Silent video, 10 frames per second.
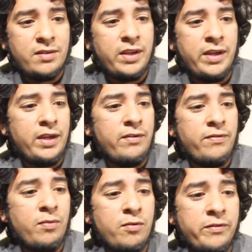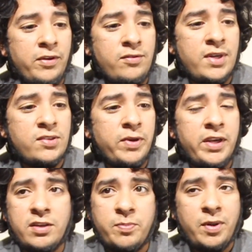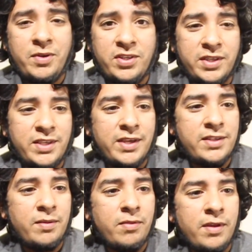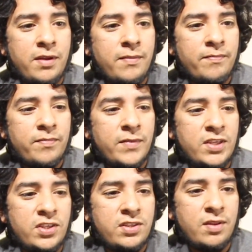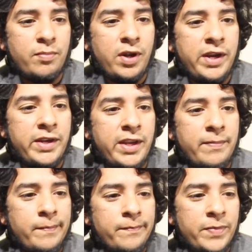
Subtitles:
And from the reviews, what I was reading, it's pretty much the exact same thing. It's just the brand name.